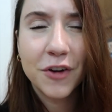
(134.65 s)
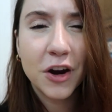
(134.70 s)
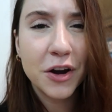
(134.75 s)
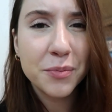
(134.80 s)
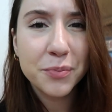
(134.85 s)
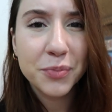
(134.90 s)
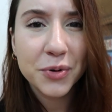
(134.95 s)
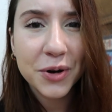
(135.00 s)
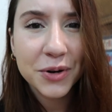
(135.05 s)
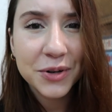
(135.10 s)

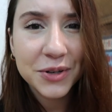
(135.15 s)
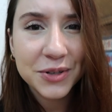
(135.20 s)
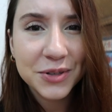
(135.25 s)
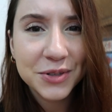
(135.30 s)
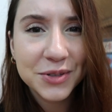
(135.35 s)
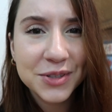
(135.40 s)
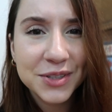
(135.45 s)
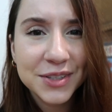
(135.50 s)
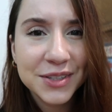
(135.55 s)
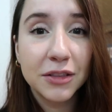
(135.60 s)
farm
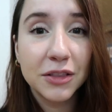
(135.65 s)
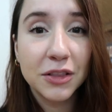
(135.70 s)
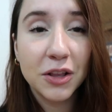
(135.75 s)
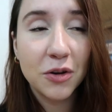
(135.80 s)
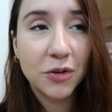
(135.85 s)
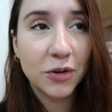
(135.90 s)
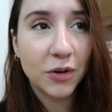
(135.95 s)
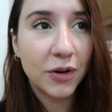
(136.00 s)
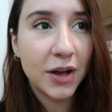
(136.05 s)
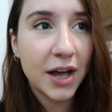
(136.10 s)
produce,
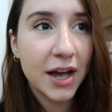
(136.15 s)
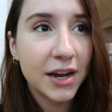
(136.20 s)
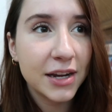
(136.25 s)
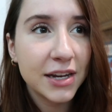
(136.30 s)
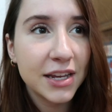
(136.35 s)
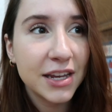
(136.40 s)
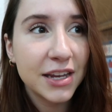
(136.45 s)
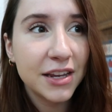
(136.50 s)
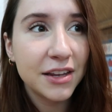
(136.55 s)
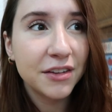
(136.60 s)
local
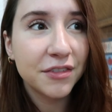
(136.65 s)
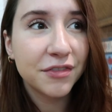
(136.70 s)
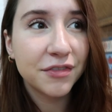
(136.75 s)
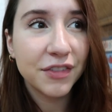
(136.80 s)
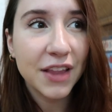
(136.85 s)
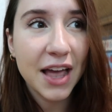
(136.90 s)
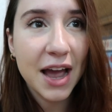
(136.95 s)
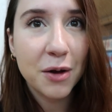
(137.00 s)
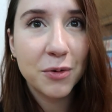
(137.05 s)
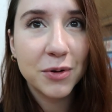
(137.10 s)
honey,
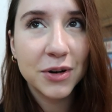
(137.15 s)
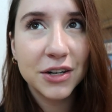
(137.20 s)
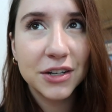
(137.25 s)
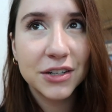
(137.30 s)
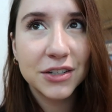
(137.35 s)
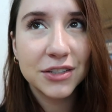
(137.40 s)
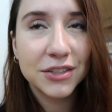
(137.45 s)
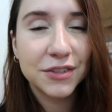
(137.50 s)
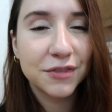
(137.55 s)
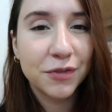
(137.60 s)

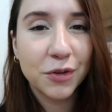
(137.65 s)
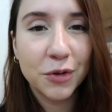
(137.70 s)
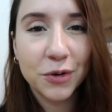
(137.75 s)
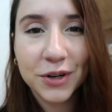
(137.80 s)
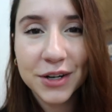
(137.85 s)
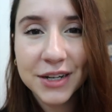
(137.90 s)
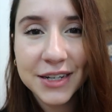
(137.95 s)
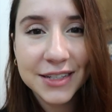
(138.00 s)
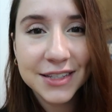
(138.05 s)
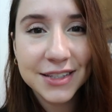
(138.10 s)
flowers,
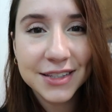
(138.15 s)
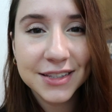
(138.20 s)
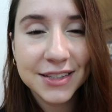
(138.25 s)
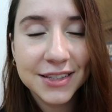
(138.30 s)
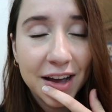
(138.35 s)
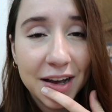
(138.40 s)
florists,